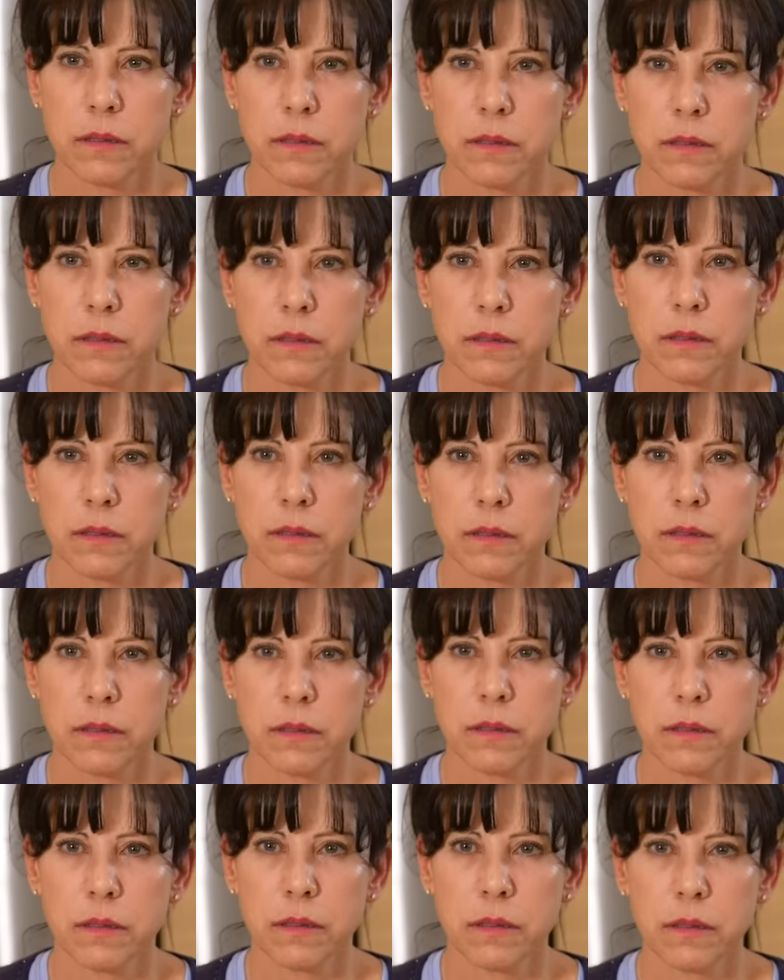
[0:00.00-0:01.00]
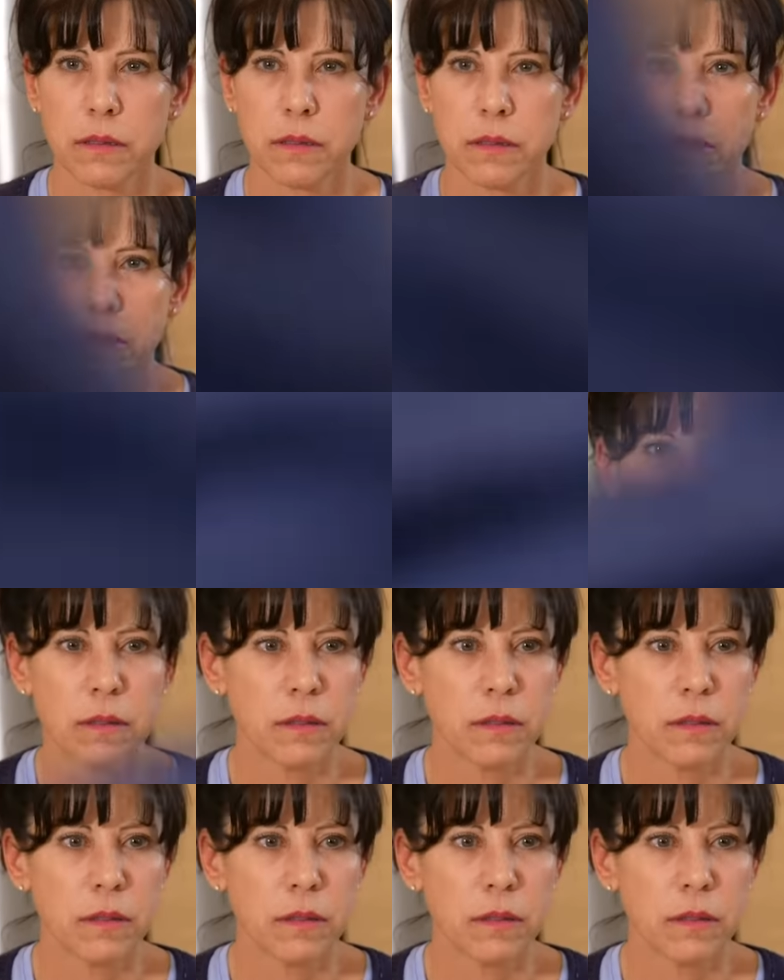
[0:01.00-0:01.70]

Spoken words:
(no one is talking)